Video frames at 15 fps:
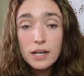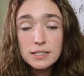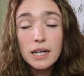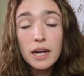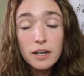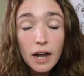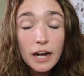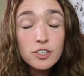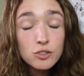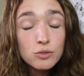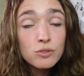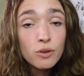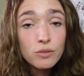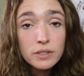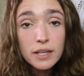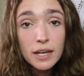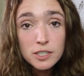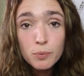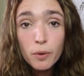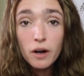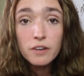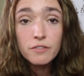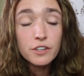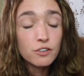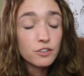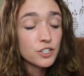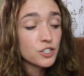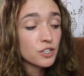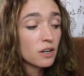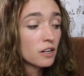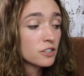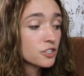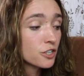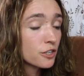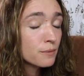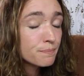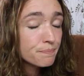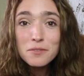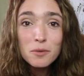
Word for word: Because I do know that that's part of Indonesian culture.